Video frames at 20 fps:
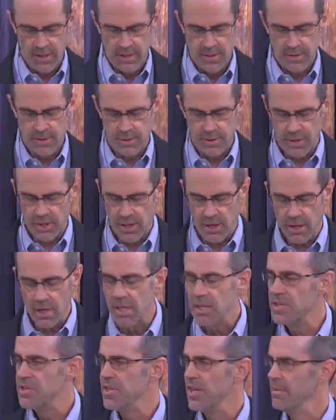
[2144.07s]
to
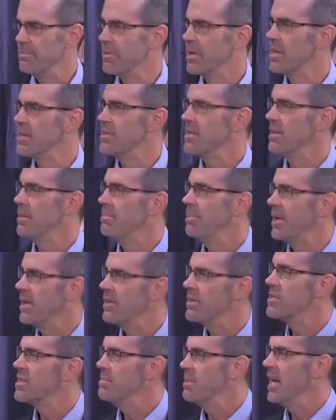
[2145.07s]
encourage him because it
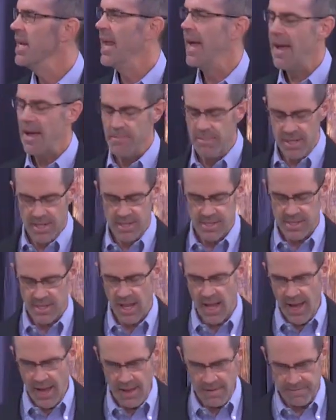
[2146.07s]
appears to be an ebb in his
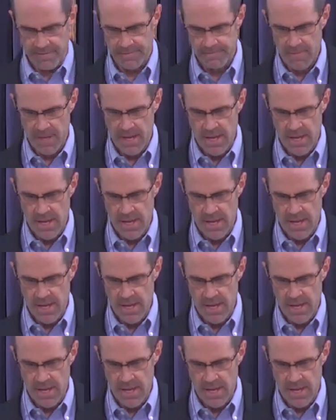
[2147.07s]
life.